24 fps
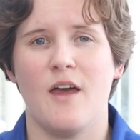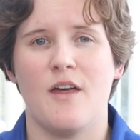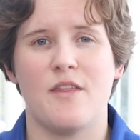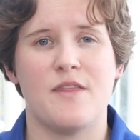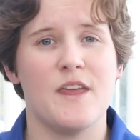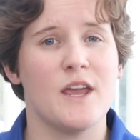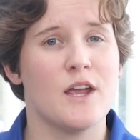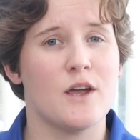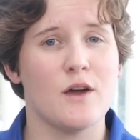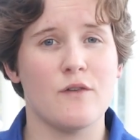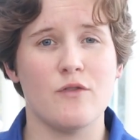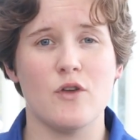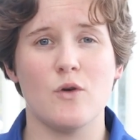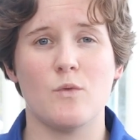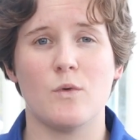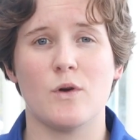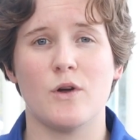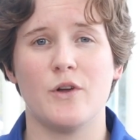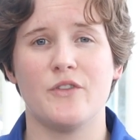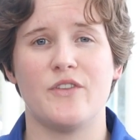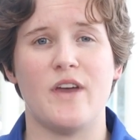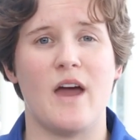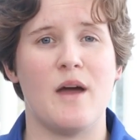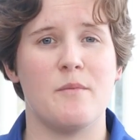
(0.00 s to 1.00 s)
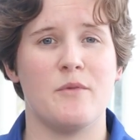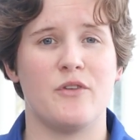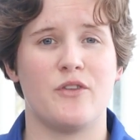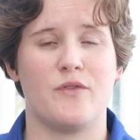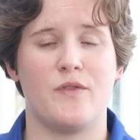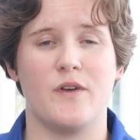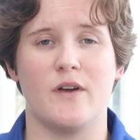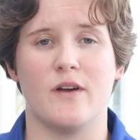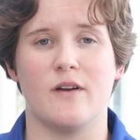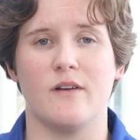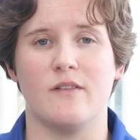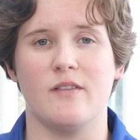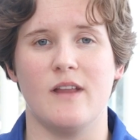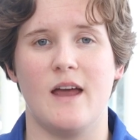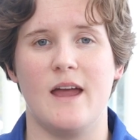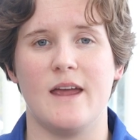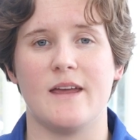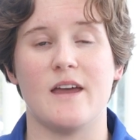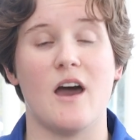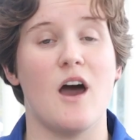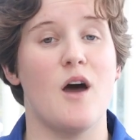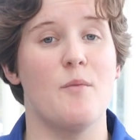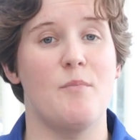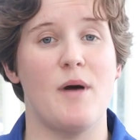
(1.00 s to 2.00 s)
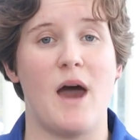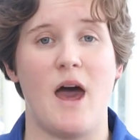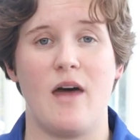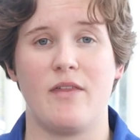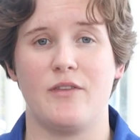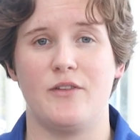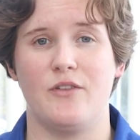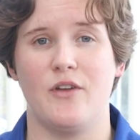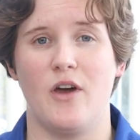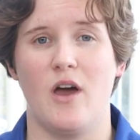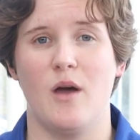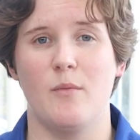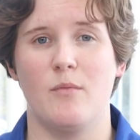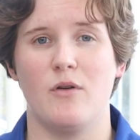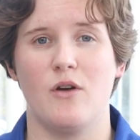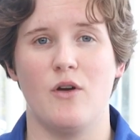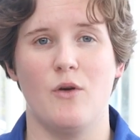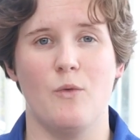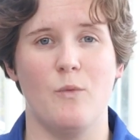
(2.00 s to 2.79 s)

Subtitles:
Think of the world's atmosphere like a bathtub,